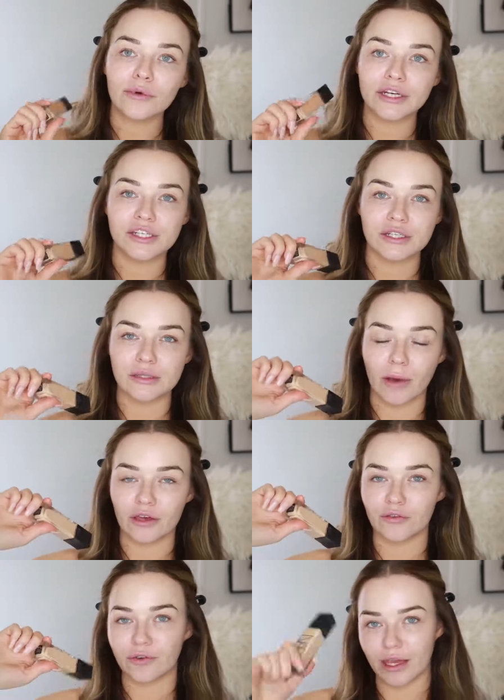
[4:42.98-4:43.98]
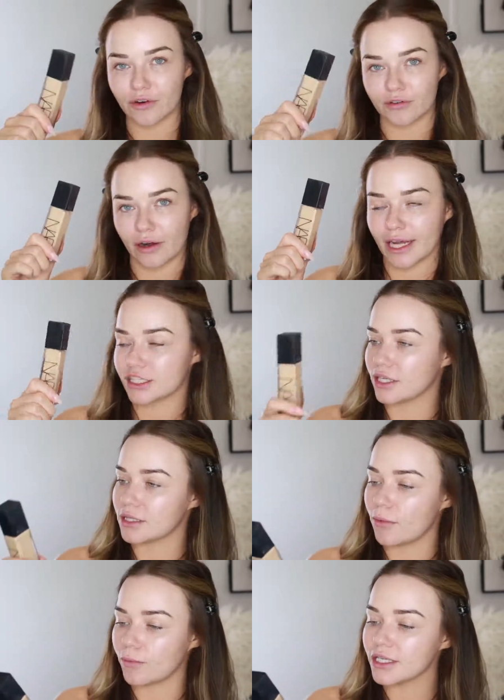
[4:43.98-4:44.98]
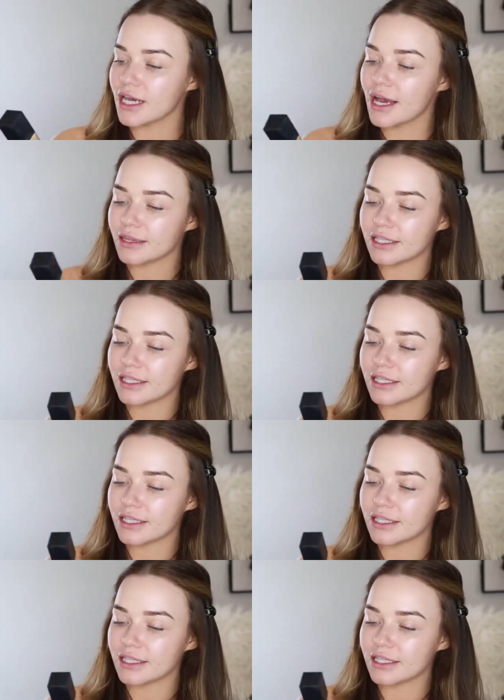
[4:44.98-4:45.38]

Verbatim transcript: Now I'm going to use my favorite foundation at the moment.